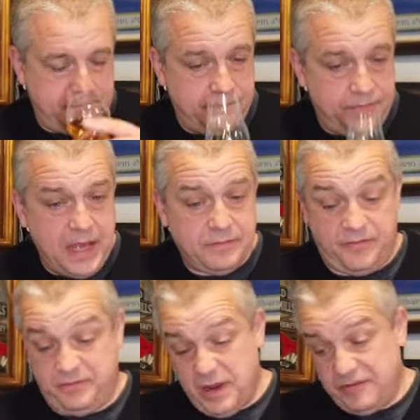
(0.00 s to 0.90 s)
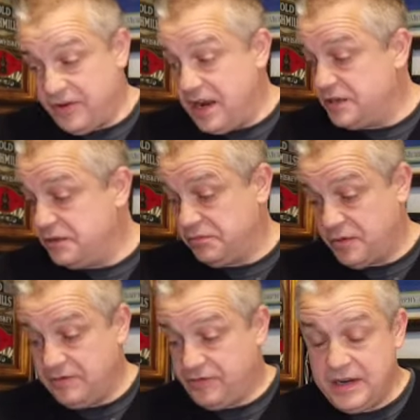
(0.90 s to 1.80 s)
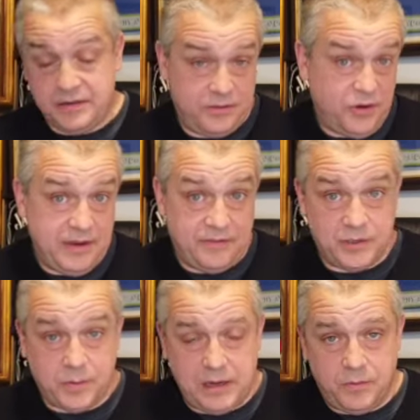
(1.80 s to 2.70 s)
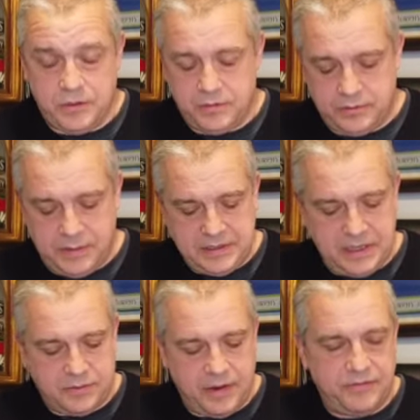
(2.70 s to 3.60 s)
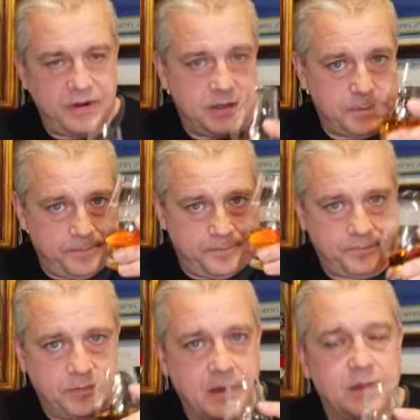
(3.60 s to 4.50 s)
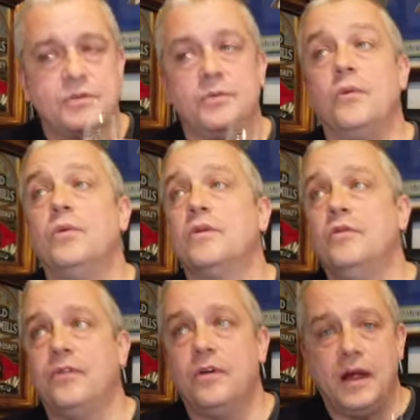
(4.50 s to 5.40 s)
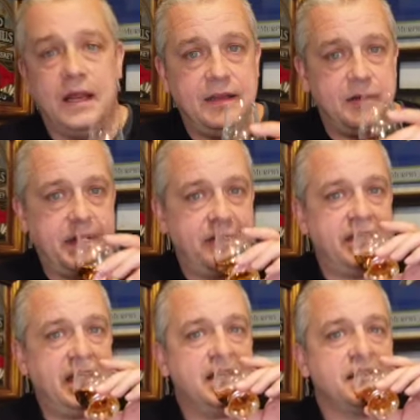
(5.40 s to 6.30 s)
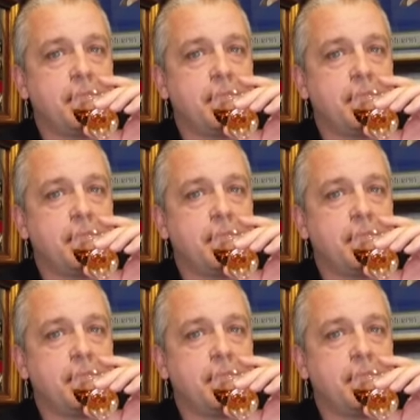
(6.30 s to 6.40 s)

Yeah, quite fresh, quite fresh. Certainly for a 21-year-old whiskey, it's quite fresh. So we'll go for a little bit of a taste.